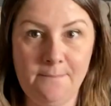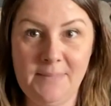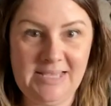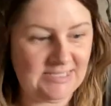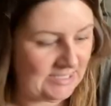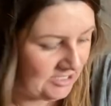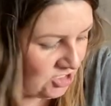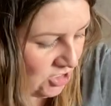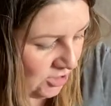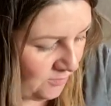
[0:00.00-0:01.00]
amazing
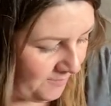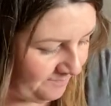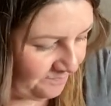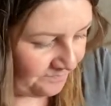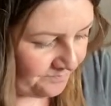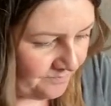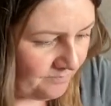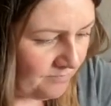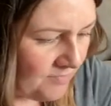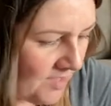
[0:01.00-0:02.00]
too.
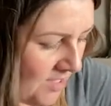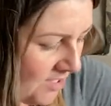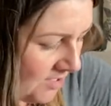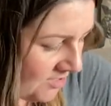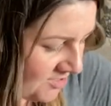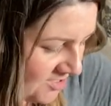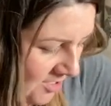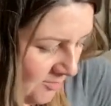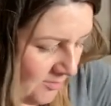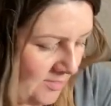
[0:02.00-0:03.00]

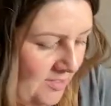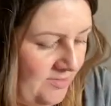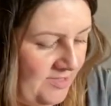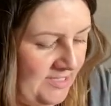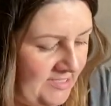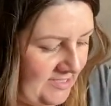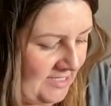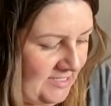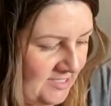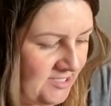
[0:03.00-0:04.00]
So this
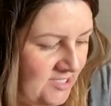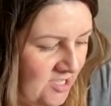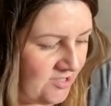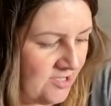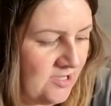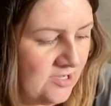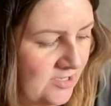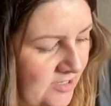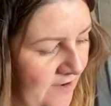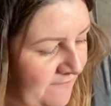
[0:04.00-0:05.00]
is
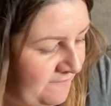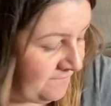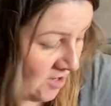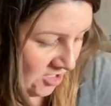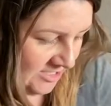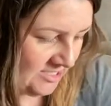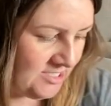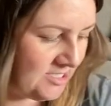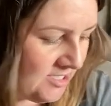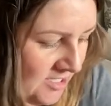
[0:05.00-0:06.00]
another
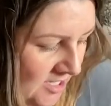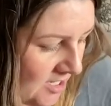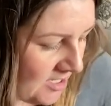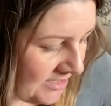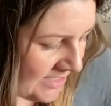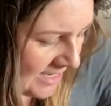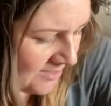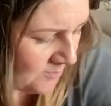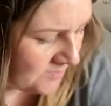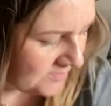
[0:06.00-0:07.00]
find.
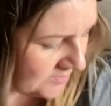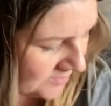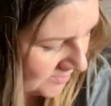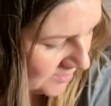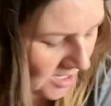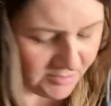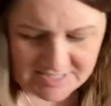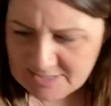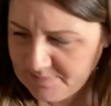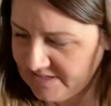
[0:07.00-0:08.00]
Now, I was a
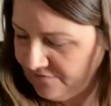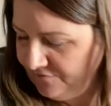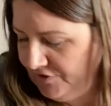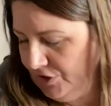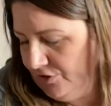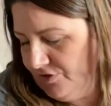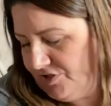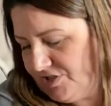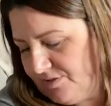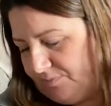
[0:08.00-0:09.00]
little bit
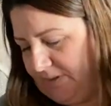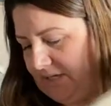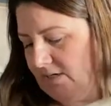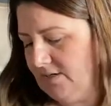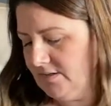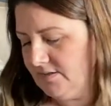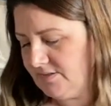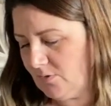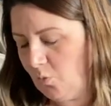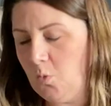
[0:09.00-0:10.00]
confused
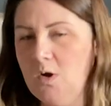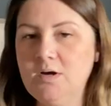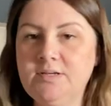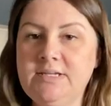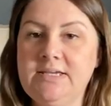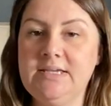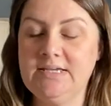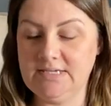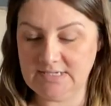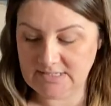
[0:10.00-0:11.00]
because one
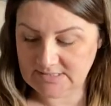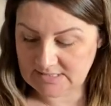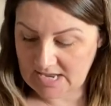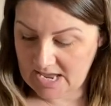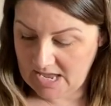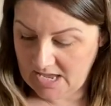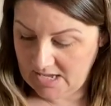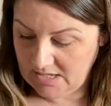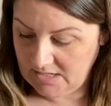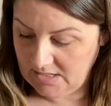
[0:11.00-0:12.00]
is
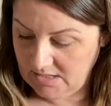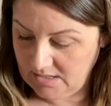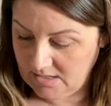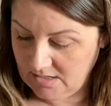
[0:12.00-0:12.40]
a